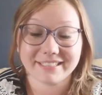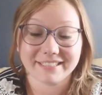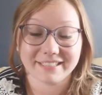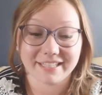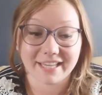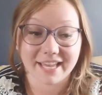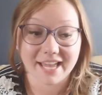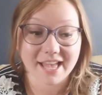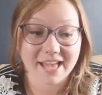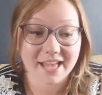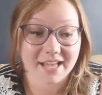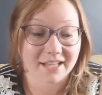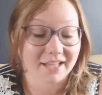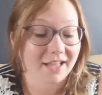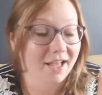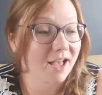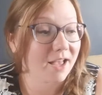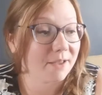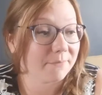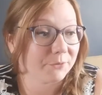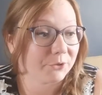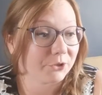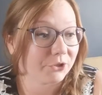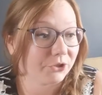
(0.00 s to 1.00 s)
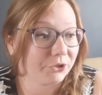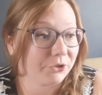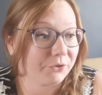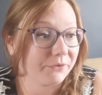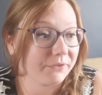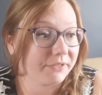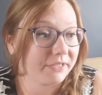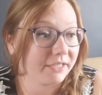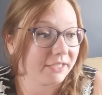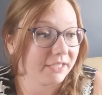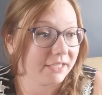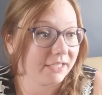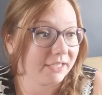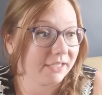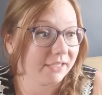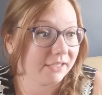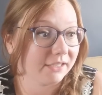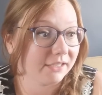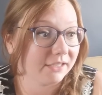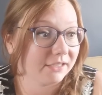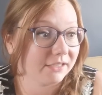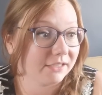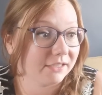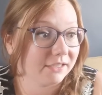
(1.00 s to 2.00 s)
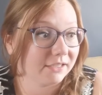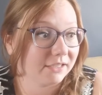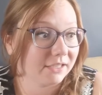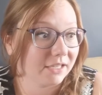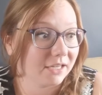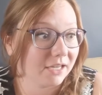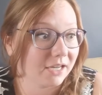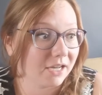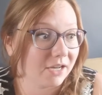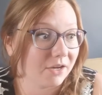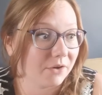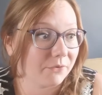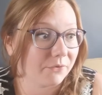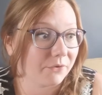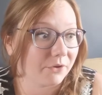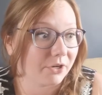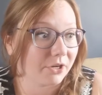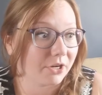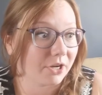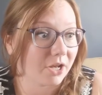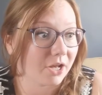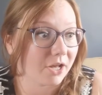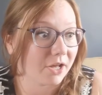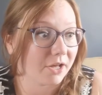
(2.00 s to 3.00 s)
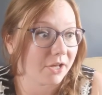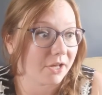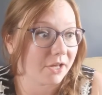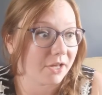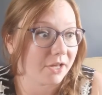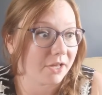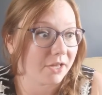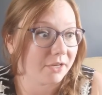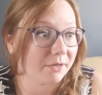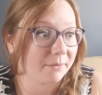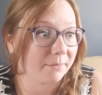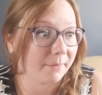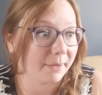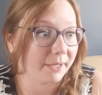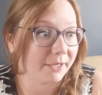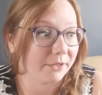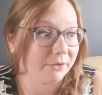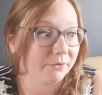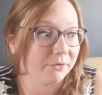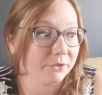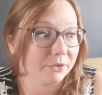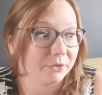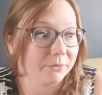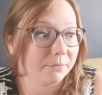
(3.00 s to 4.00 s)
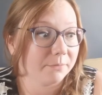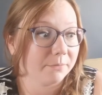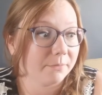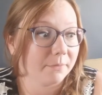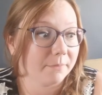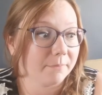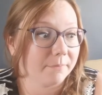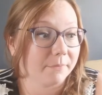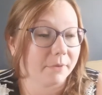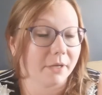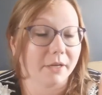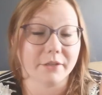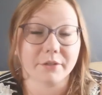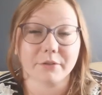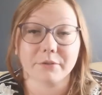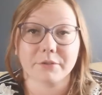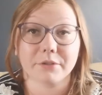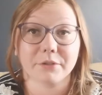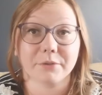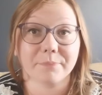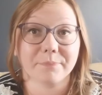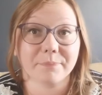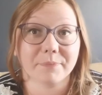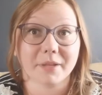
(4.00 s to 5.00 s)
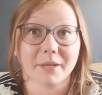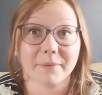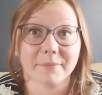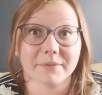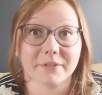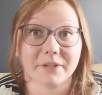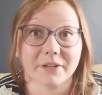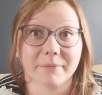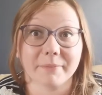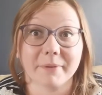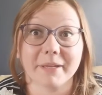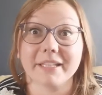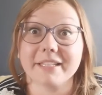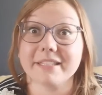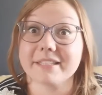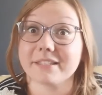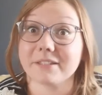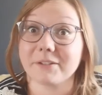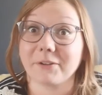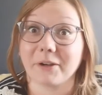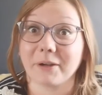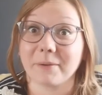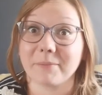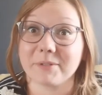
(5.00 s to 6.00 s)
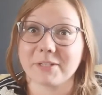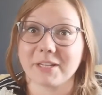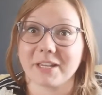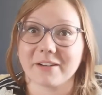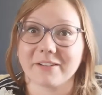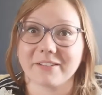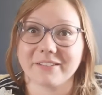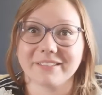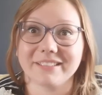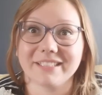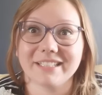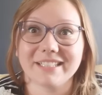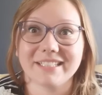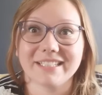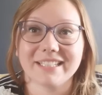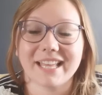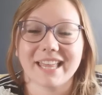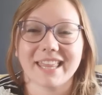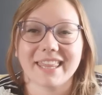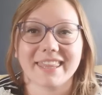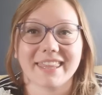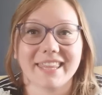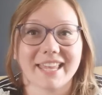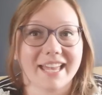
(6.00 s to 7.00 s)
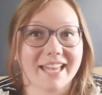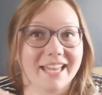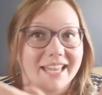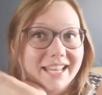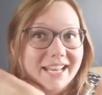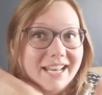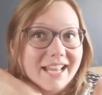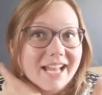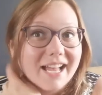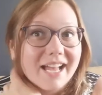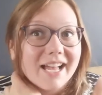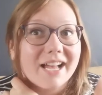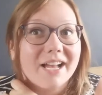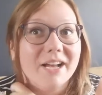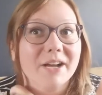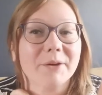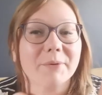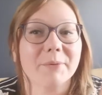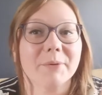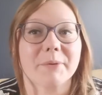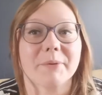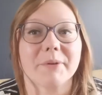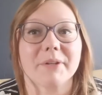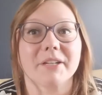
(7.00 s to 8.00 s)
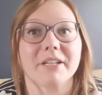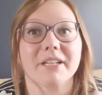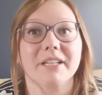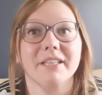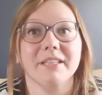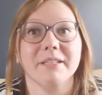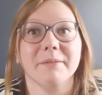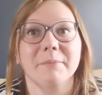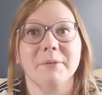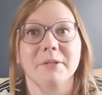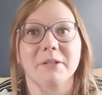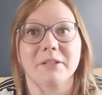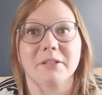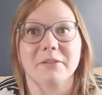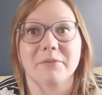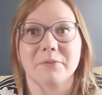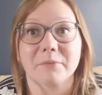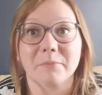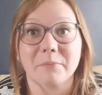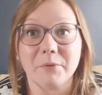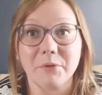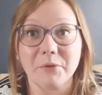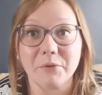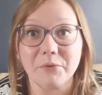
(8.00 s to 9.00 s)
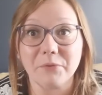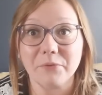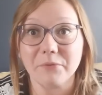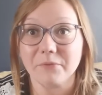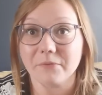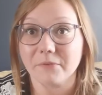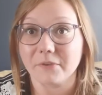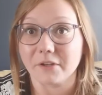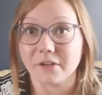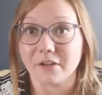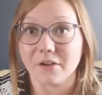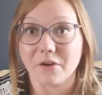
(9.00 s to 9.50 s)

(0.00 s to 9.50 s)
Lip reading: Yeah, I'm sure you've seen over on my my Instagram channel that we were in the middle of a move.